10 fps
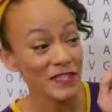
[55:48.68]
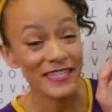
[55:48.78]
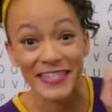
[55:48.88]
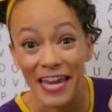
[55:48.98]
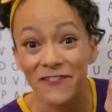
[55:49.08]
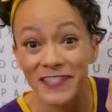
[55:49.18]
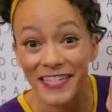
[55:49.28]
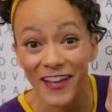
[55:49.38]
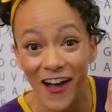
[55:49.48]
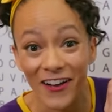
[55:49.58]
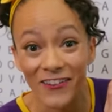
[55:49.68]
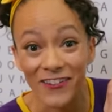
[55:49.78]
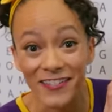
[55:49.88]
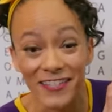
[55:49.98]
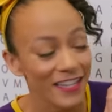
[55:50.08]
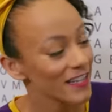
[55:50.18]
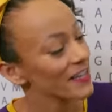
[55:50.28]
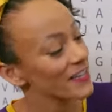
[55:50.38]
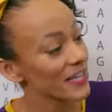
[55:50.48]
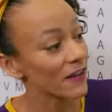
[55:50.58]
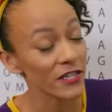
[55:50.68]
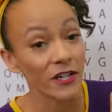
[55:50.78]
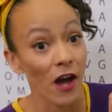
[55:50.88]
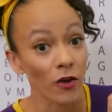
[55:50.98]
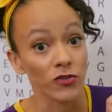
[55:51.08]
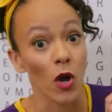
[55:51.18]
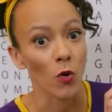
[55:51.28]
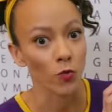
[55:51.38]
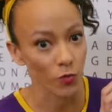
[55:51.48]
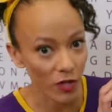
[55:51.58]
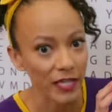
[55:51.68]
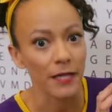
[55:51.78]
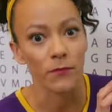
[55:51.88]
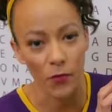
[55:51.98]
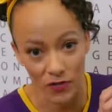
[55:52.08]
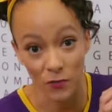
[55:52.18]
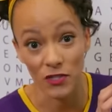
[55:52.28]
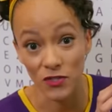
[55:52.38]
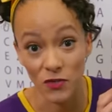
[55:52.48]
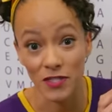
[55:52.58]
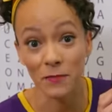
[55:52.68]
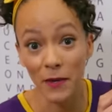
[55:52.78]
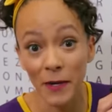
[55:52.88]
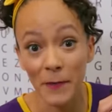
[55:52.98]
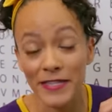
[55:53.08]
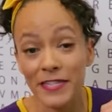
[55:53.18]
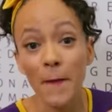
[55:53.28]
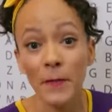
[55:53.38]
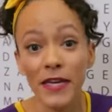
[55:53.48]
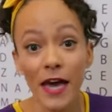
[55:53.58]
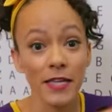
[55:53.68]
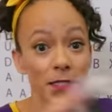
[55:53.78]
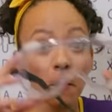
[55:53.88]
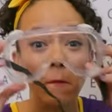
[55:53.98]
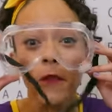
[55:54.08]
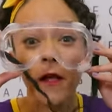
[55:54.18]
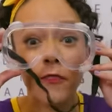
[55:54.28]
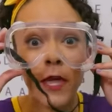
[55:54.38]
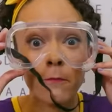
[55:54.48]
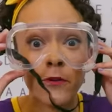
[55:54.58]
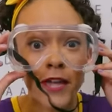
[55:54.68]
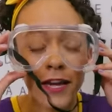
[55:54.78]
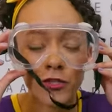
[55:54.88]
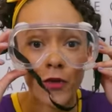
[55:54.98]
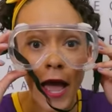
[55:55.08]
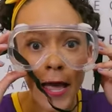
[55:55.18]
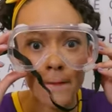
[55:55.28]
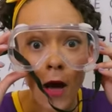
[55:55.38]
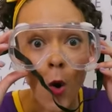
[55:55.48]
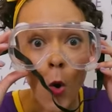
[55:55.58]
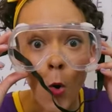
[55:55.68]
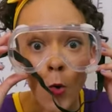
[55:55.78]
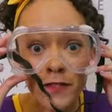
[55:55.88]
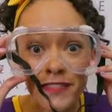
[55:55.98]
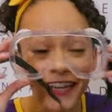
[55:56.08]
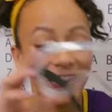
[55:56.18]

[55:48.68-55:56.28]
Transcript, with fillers: safety goggles. Safety goggles are really important when you do experiments because they protect your eyeballs.